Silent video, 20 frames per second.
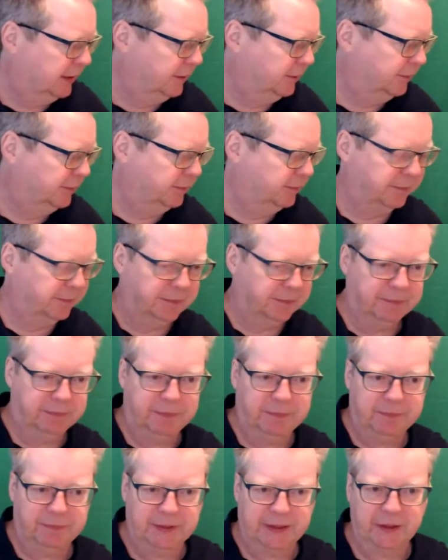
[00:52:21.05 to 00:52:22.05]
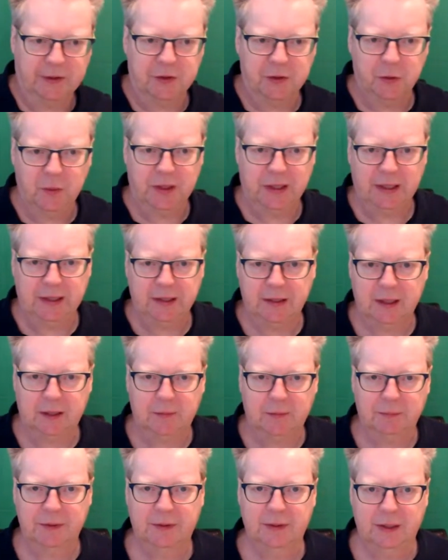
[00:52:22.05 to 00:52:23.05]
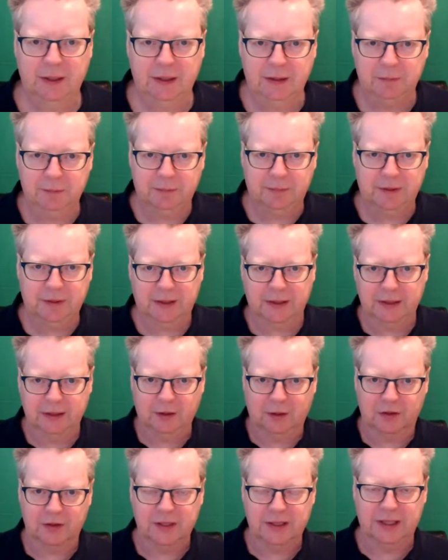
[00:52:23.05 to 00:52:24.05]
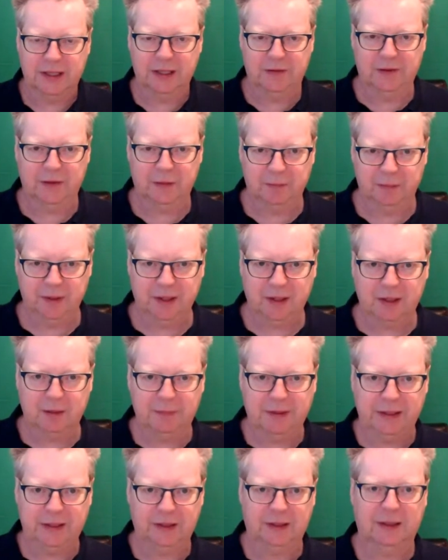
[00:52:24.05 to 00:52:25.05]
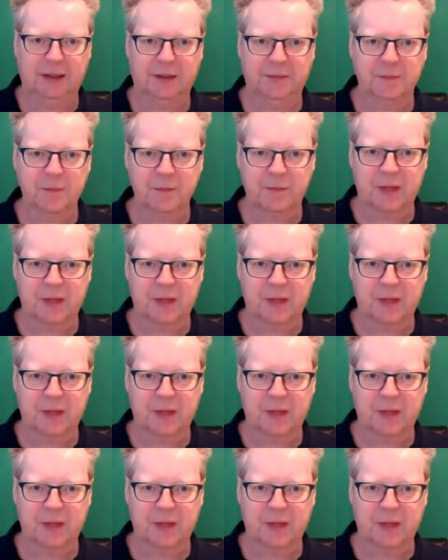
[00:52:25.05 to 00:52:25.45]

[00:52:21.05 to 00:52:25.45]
Um, because you will end up um, plugging lots in. And if you can plug them in